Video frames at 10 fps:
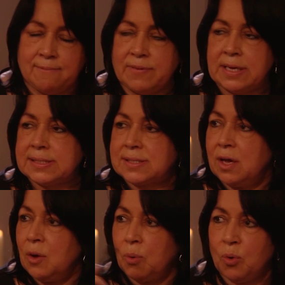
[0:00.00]
envious,
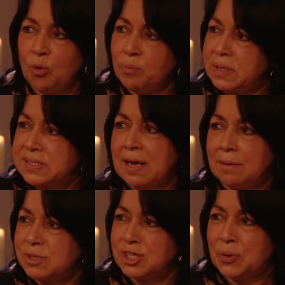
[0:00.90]
will almost
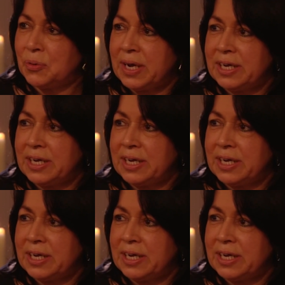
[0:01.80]
come to you on